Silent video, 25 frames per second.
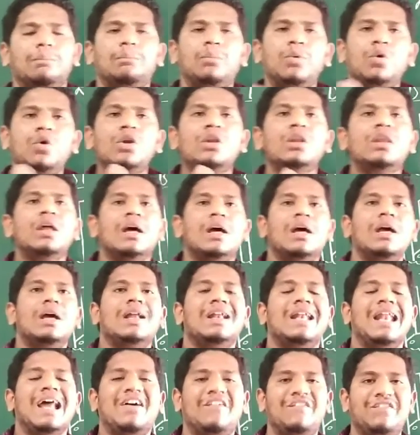put
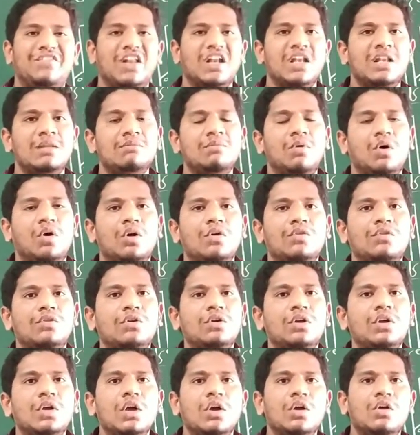the naphthalene
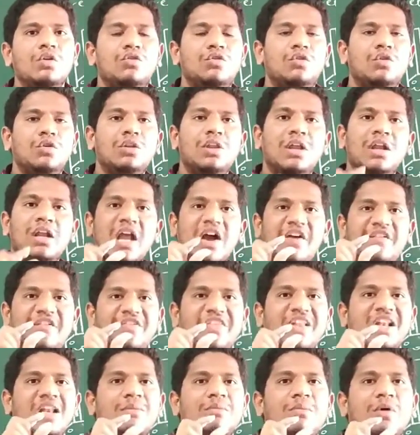balls. So the
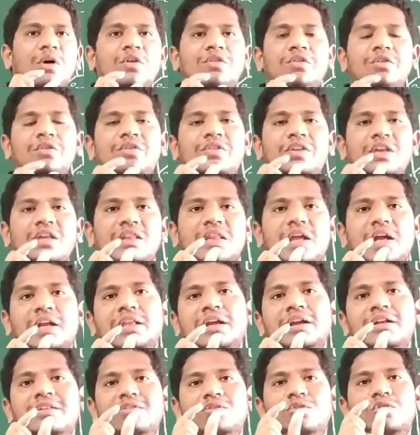naphthalene balls, you see
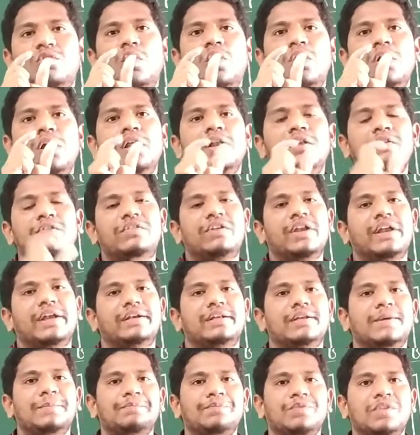that there is solid in
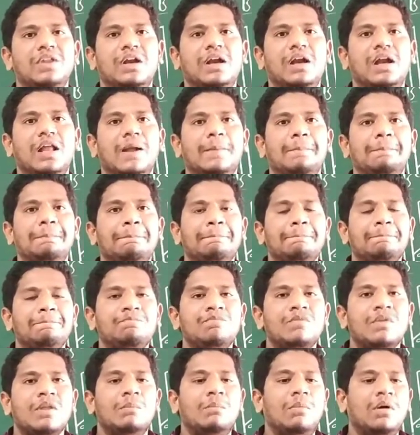state, right?
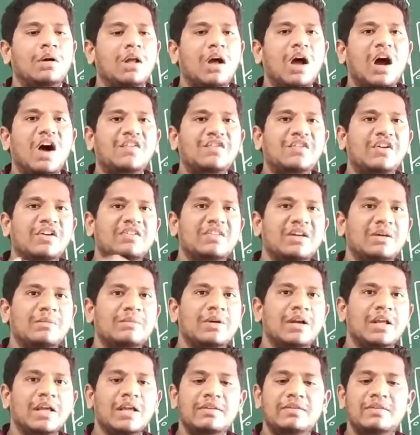But after
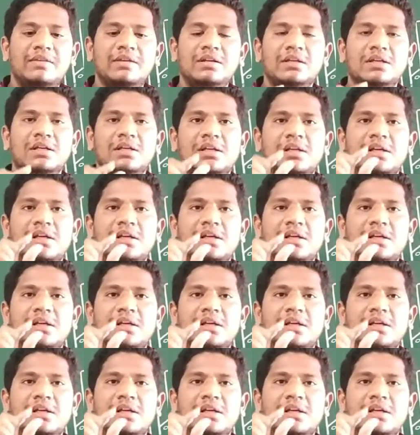some days, the